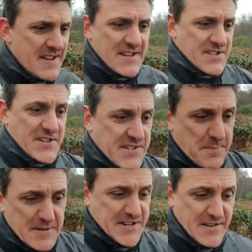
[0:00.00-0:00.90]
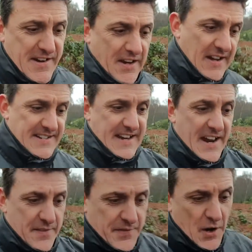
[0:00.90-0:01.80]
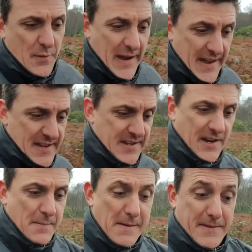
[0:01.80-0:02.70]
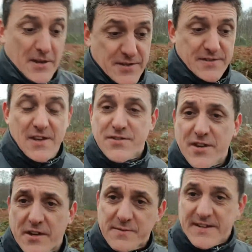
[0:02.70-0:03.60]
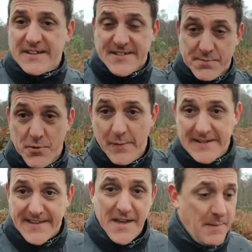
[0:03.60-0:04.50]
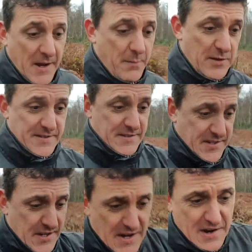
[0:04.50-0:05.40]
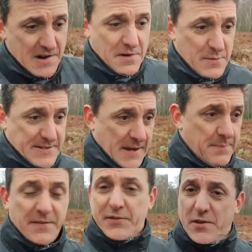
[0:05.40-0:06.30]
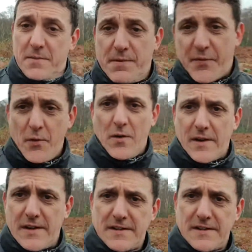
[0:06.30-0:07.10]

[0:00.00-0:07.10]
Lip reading: just materialized out of nowhere. Maybe those circumstances were always there, but I wasn't receptive to them before.